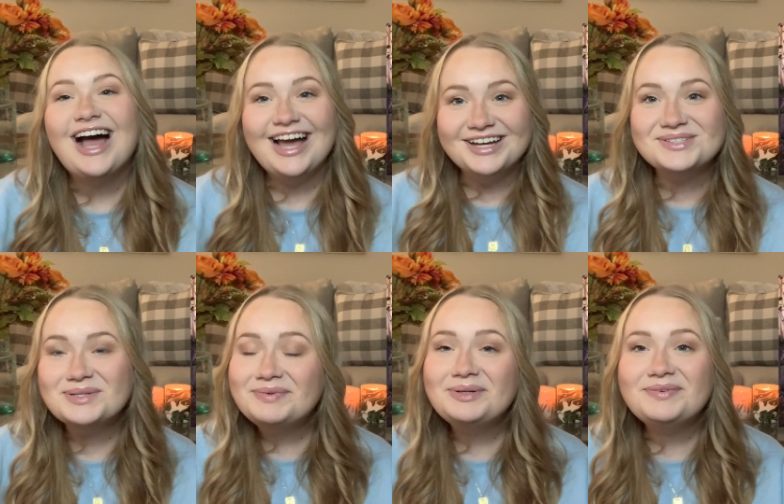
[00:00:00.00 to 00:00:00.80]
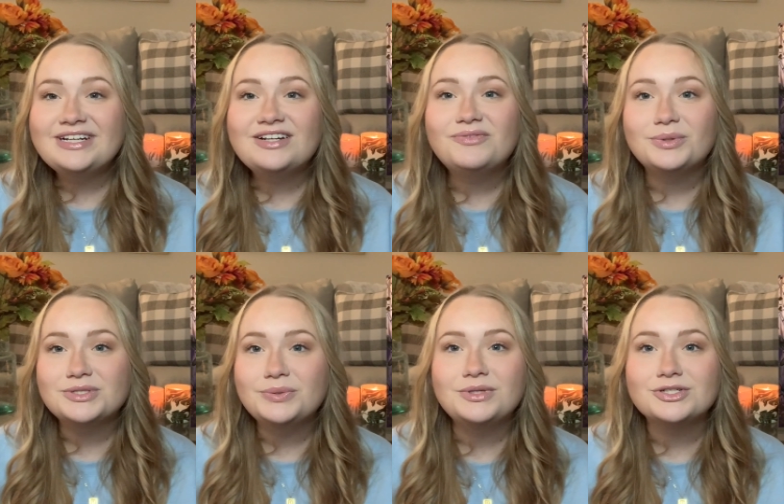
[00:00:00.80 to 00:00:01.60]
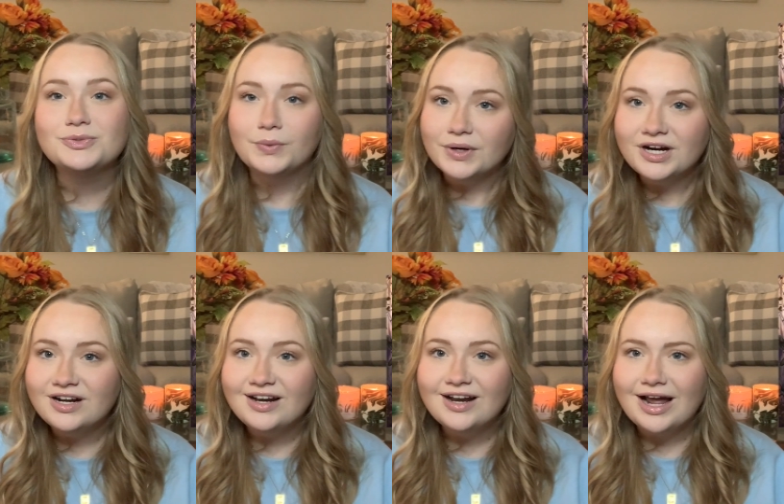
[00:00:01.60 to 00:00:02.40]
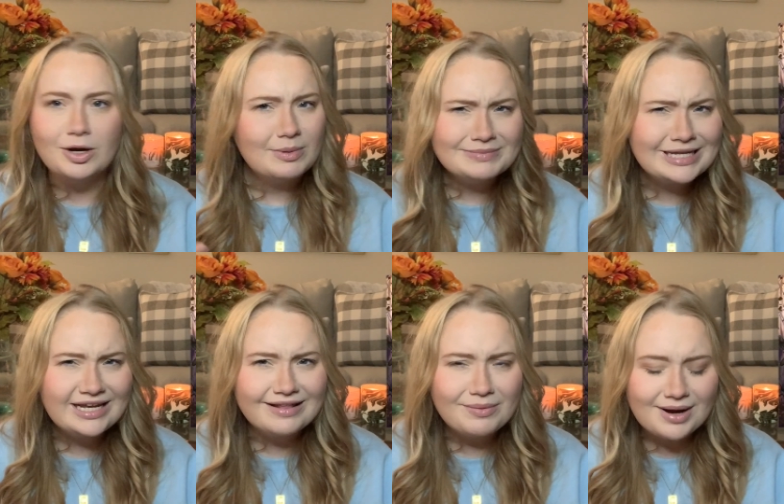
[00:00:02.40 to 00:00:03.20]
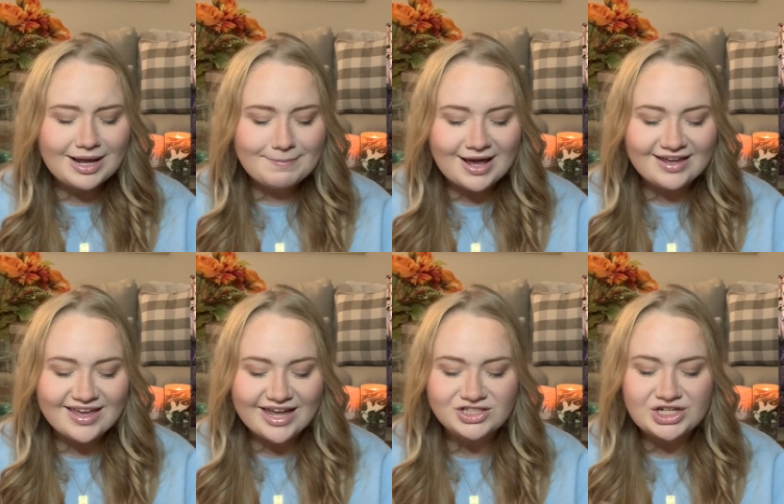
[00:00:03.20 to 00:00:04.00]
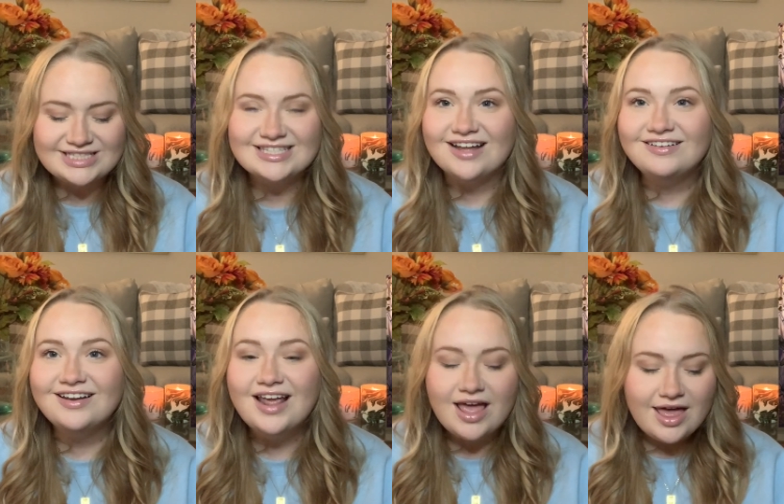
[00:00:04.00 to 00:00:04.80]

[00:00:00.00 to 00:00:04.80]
I also want to read Fortuna Sworn, I hope I'm saying that right, by KJ Sutton.